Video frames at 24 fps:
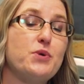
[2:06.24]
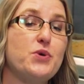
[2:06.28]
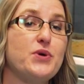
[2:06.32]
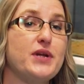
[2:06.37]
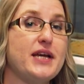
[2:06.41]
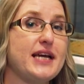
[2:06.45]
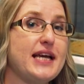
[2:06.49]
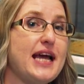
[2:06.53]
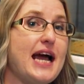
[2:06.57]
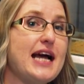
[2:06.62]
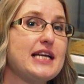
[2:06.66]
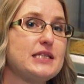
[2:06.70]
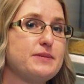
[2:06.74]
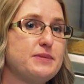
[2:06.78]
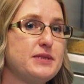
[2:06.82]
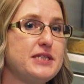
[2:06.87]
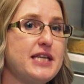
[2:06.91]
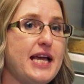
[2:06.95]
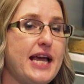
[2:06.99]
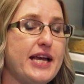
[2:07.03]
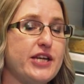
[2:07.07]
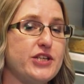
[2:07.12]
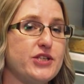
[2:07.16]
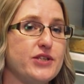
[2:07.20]
born at Cats
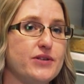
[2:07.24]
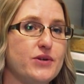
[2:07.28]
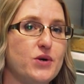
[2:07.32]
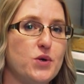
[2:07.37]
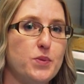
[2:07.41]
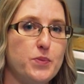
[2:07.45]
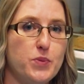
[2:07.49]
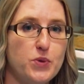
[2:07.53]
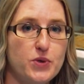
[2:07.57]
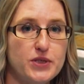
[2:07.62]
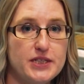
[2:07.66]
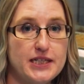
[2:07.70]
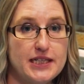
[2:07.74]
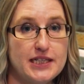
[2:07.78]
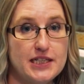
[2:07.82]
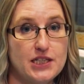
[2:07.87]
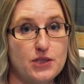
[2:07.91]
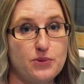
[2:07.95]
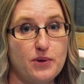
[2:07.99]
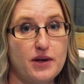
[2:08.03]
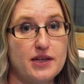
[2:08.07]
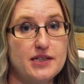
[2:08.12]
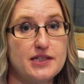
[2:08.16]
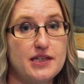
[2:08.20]
Protection or brought
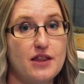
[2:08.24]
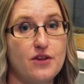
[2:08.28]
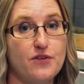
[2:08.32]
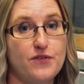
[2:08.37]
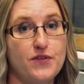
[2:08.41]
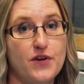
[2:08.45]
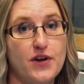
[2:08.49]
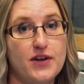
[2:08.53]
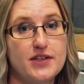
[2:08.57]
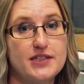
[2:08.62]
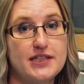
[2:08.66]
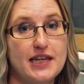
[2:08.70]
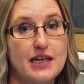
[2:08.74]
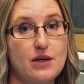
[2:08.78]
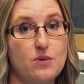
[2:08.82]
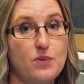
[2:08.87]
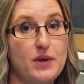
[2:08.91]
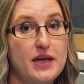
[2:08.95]
into us in the first eight